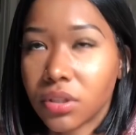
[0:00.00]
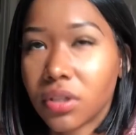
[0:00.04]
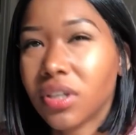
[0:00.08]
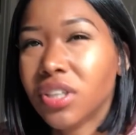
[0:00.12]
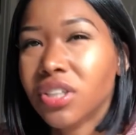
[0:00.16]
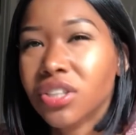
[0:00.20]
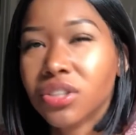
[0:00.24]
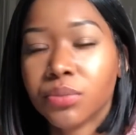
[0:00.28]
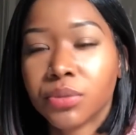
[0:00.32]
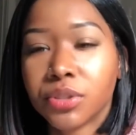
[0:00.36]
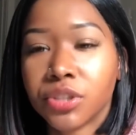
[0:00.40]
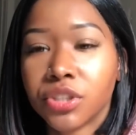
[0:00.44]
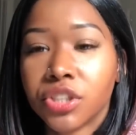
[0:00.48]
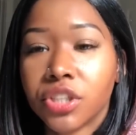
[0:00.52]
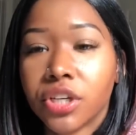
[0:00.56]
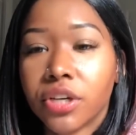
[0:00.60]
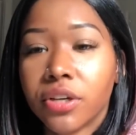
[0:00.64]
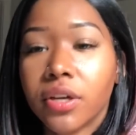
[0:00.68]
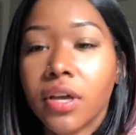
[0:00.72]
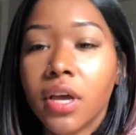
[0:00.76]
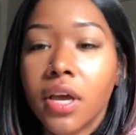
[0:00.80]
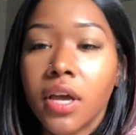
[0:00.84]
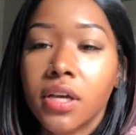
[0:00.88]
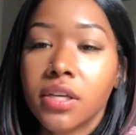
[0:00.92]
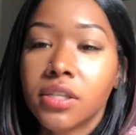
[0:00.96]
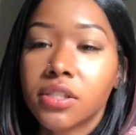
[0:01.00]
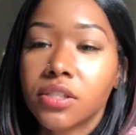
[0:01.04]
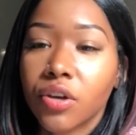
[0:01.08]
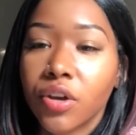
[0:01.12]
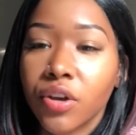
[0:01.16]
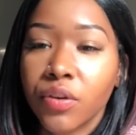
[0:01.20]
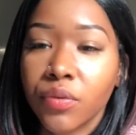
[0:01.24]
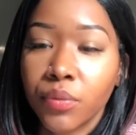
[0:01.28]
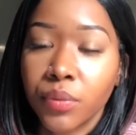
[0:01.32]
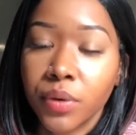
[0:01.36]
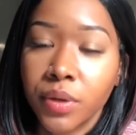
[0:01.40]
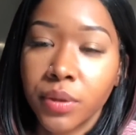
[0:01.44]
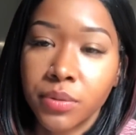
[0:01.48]
No, he just went to jail. So
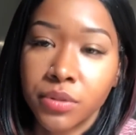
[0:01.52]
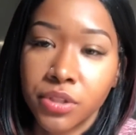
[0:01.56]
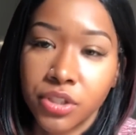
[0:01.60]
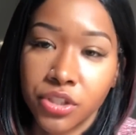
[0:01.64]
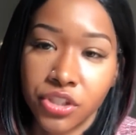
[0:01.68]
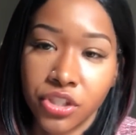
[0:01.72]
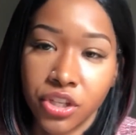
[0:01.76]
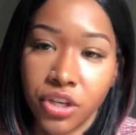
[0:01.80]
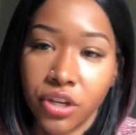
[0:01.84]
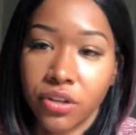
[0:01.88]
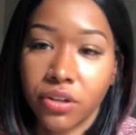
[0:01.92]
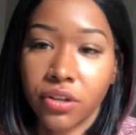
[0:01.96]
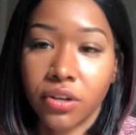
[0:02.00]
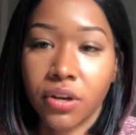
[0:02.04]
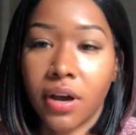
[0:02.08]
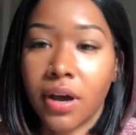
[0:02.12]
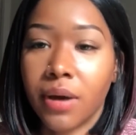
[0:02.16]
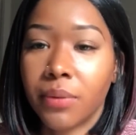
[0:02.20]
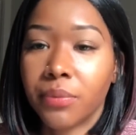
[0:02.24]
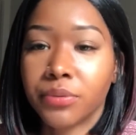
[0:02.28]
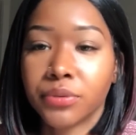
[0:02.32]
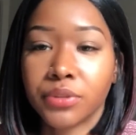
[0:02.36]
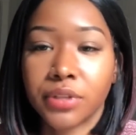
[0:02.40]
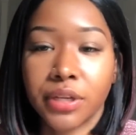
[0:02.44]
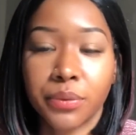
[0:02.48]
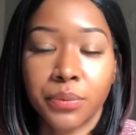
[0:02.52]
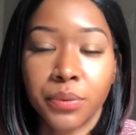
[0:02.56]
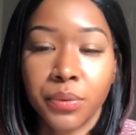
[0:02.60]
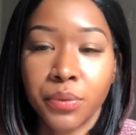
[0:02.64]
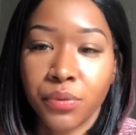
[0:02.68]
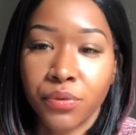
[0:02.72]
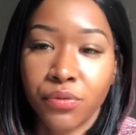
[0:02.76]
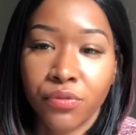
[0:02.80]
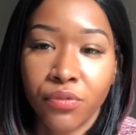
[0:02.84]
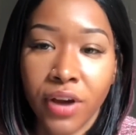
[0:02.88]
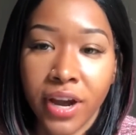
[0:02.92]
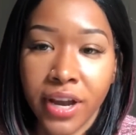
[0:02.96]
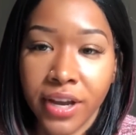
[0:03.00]
even when he was in jail, you know, I was like, we
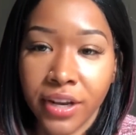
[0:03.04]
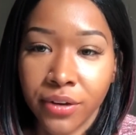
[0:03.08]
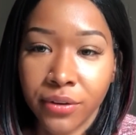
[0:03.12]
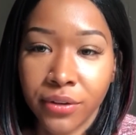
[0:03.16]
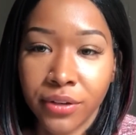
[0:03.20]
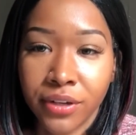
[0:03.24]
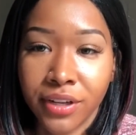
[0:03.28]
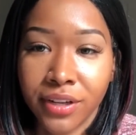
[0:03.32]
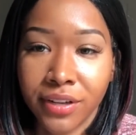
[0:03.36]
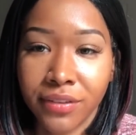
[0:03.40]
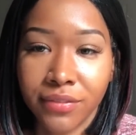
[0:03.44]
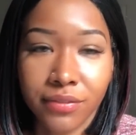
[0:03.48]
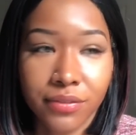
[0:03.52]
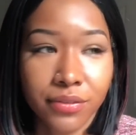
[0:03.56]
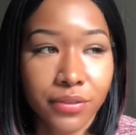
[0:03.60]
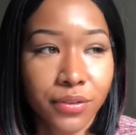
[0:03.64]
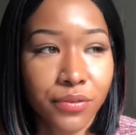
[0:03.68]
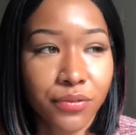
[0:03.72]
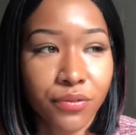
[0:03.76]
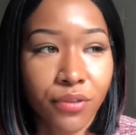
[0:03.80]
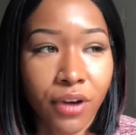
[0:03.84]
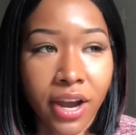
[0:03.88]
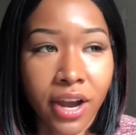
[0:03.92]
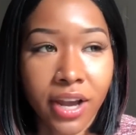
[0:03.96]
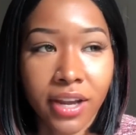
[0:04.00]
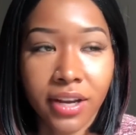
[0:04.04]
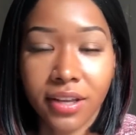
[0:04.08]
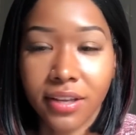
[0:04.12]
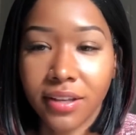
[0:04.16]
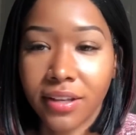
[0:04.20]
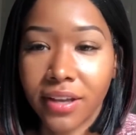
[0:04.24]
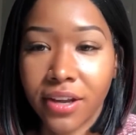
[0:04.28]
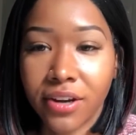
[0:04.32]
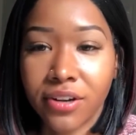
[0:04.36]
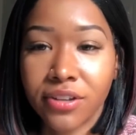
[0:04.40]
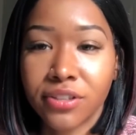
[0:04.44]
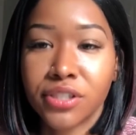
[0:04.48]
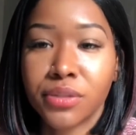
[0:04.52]
were writing
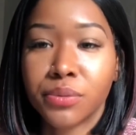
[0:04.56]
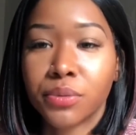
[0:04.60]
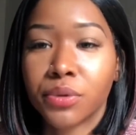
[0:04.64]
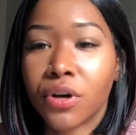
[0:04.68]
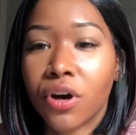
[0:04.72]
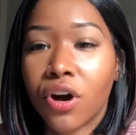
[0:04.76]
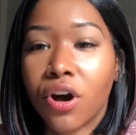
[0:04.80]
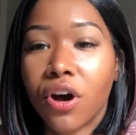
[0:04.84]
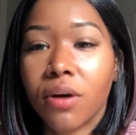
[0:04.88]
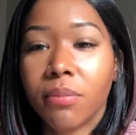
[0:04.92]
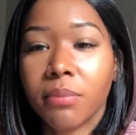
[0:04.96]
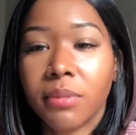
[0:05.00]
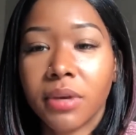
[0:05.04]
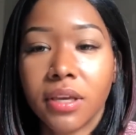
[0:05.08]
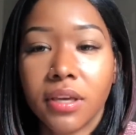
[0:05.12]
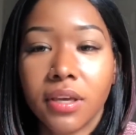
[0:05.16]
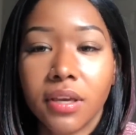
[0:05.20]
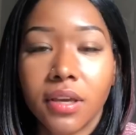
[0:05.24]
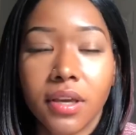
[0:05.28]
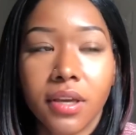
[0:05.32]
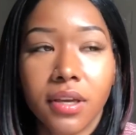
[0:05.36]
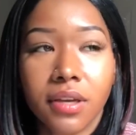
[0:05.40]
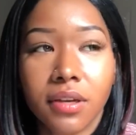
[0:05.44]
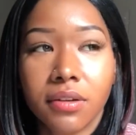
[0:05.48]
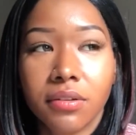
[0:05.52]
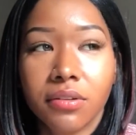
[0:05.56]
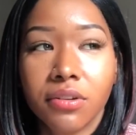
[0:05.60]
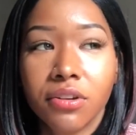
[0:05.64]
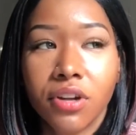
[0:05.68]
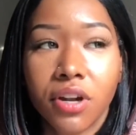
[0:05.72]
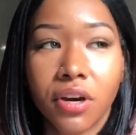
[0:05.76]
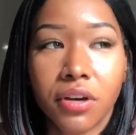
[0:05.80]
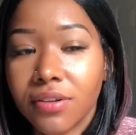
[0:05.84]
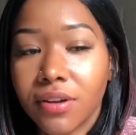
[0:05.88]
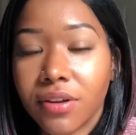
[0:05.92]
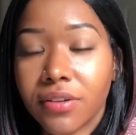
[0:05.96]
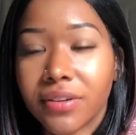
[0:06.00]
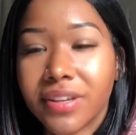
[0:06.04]
letters. He would call me, and you
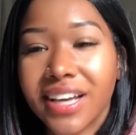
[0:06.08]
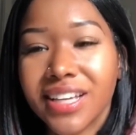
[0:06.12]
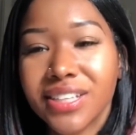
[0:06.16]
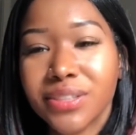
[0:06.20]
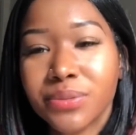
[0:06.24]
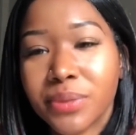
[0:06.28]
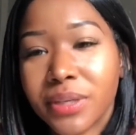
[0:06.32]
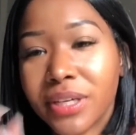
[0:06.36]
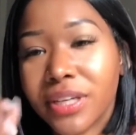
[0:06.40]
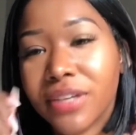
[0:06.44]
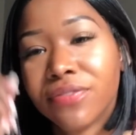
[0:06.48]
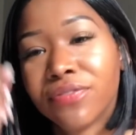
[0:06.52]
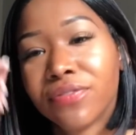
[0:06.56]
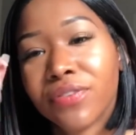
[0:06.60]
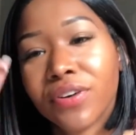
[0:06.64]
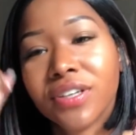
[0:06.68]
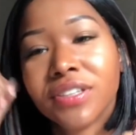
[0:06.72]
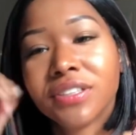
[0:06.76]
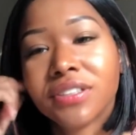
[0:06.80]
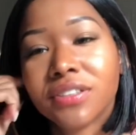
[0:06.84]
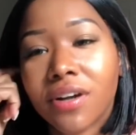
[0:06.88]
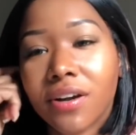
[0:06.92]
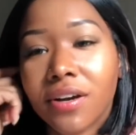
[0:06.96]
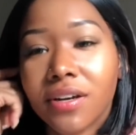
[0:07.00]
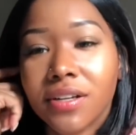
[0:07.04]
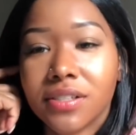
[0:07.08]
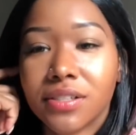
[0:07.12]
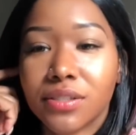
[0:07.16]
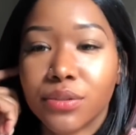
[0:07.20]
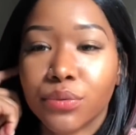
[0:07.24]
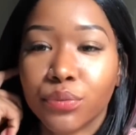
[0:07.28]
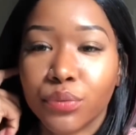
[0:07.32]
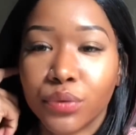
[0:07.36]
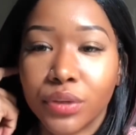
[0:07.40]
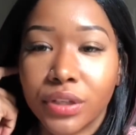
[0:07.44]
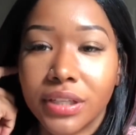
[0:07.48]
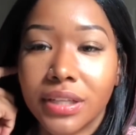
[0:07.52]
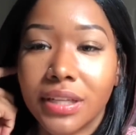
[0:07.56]
know, that's when he first started to
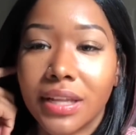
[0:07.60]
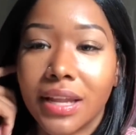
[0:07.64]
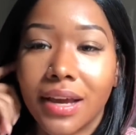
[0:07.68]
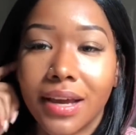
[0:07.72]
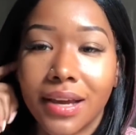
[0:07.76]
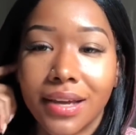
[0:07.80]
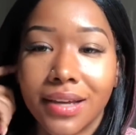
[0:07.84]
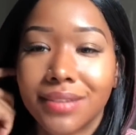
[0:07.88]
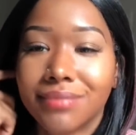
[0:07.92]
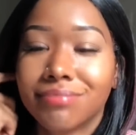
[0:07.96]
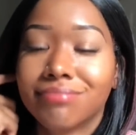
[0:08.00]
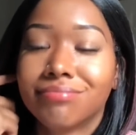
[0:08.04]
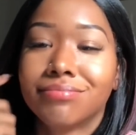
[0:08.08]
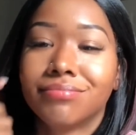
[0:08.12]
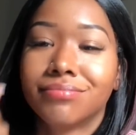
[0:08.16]
really like